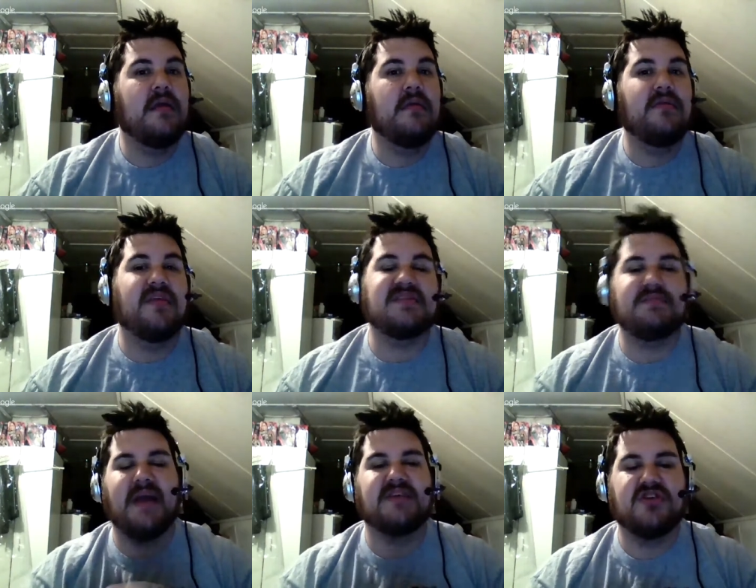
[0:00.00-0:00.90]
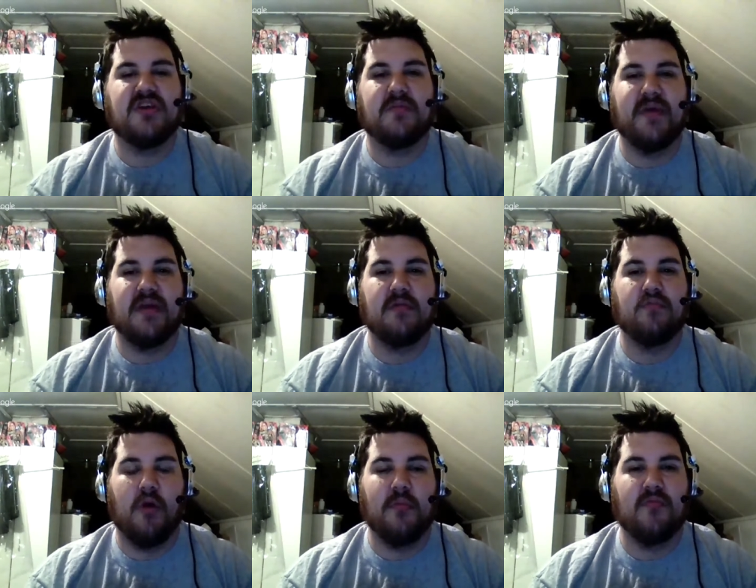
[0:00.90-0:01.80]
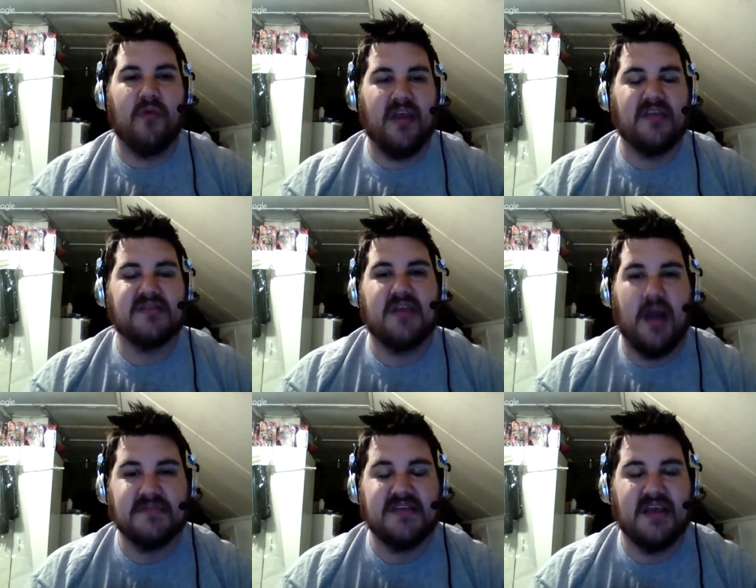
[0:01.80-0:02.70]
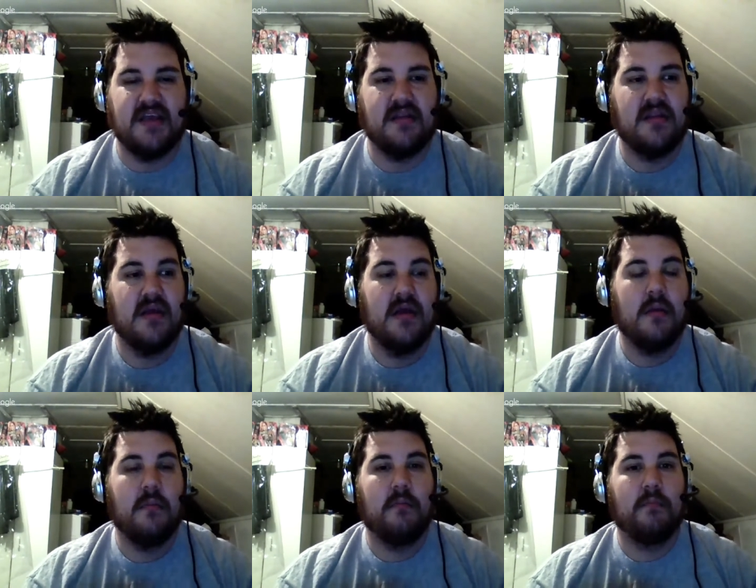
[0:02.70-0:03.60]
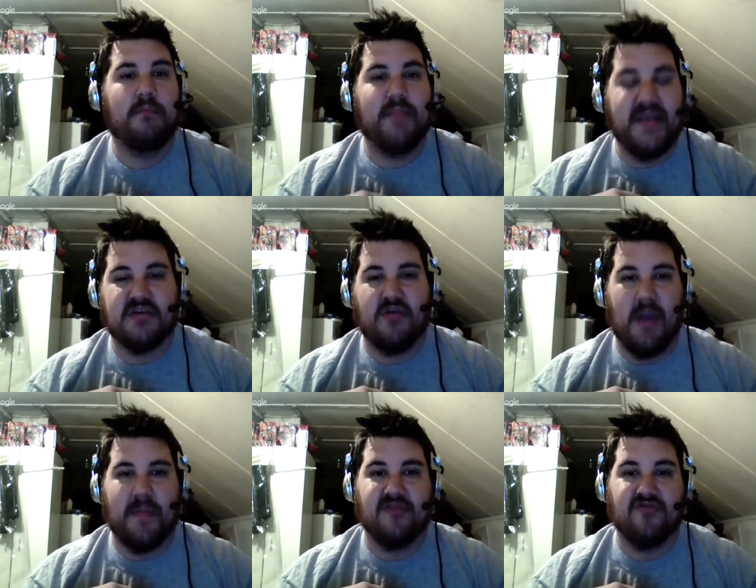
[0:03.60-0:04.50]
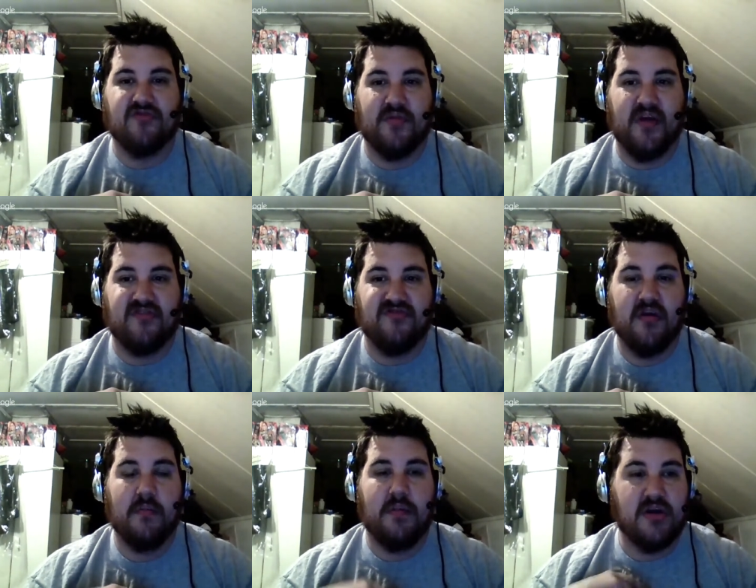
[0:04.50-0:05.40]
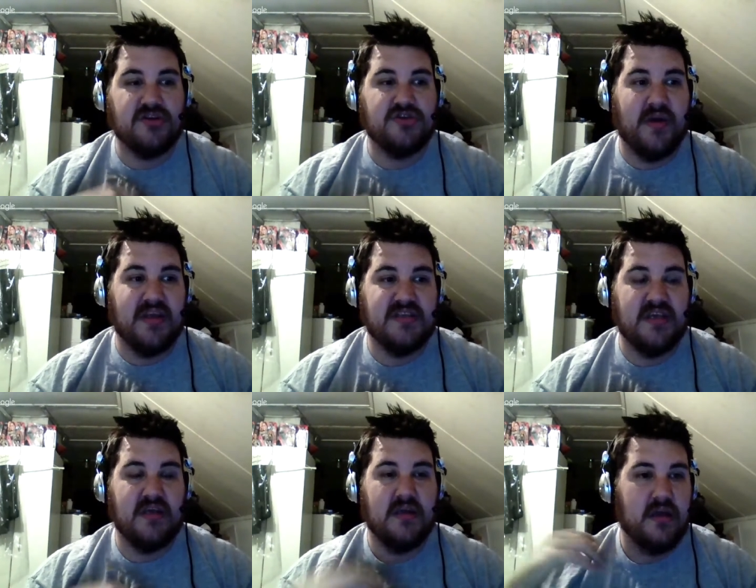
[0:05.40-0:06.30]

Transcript: this match should have been Roman Reigns comes in, beats the crap out Triple H, punctuates it.